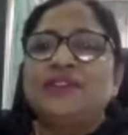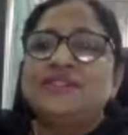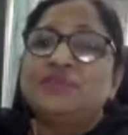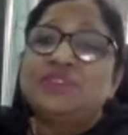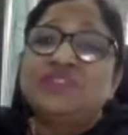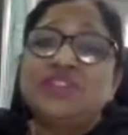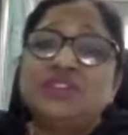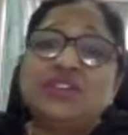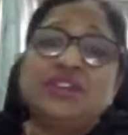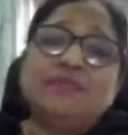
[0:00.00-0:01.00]
So
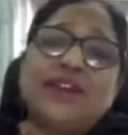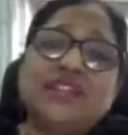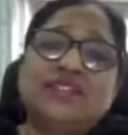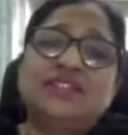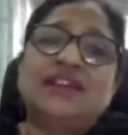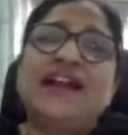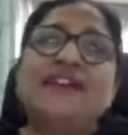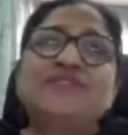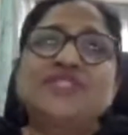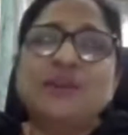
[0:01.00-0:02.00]
even it might
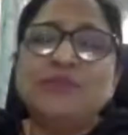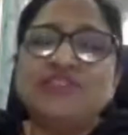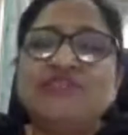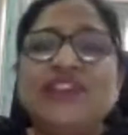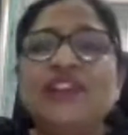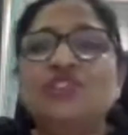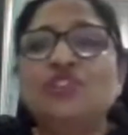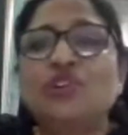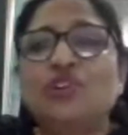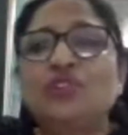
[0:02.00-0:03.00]
have some
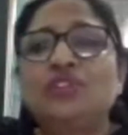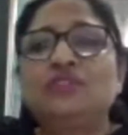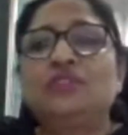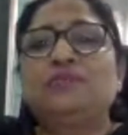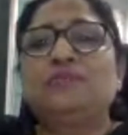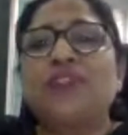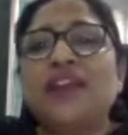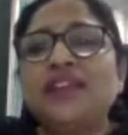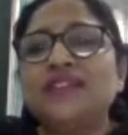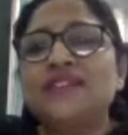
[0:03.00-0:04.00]
effect on the
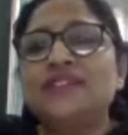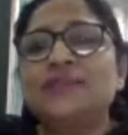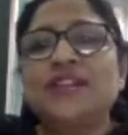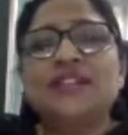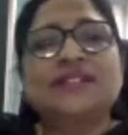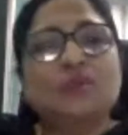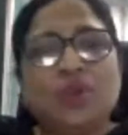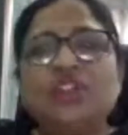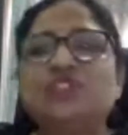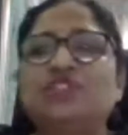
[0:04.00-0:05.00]
price as well as
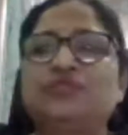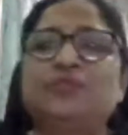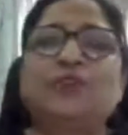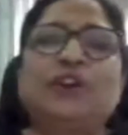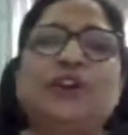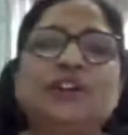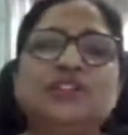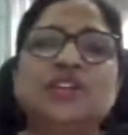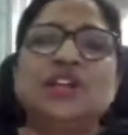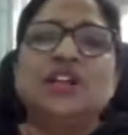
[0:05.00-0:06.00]
quality of the
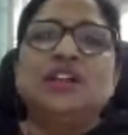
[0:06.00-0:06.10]
product.